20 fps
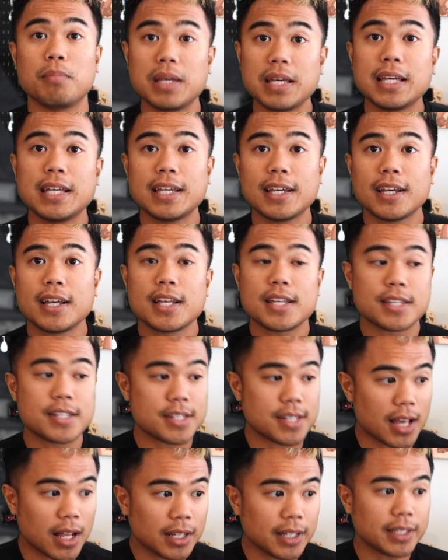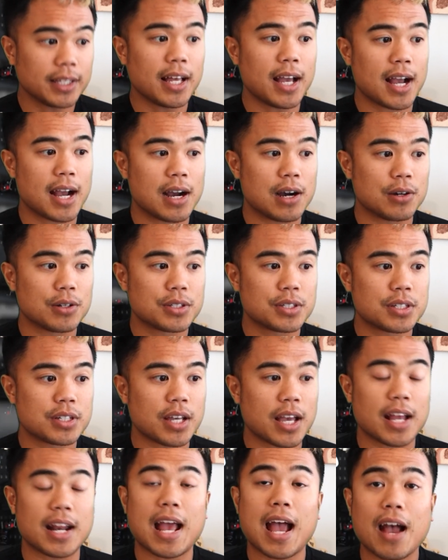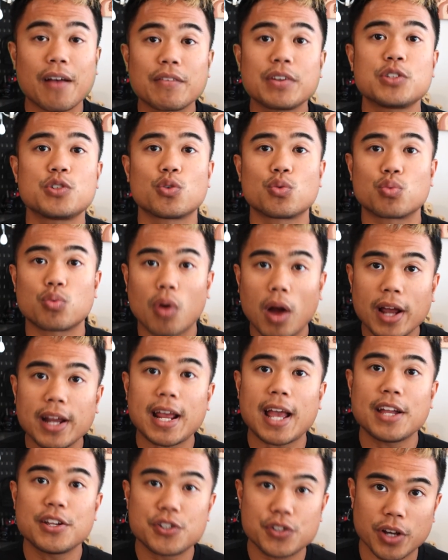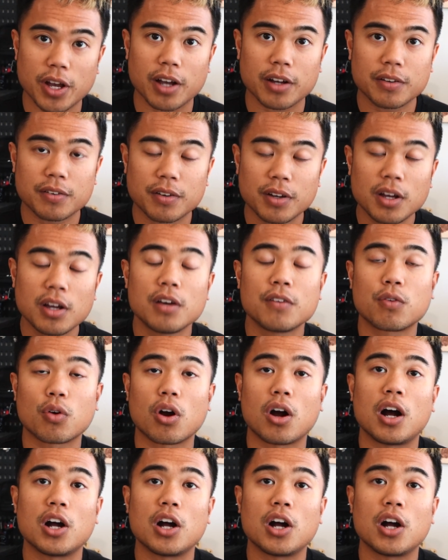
me selling the house and having to write a check for